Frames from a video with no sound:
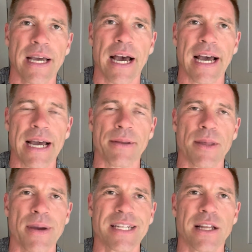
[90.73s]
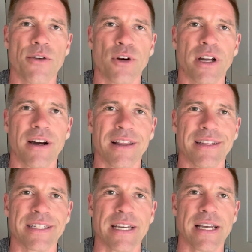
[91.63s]
Uh, they're based over in
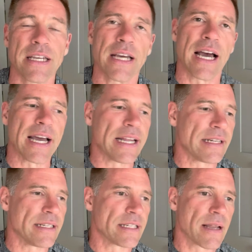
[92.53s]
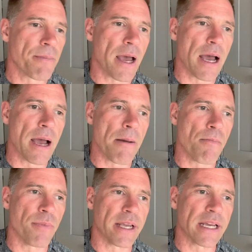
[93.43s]
Ireland. And um,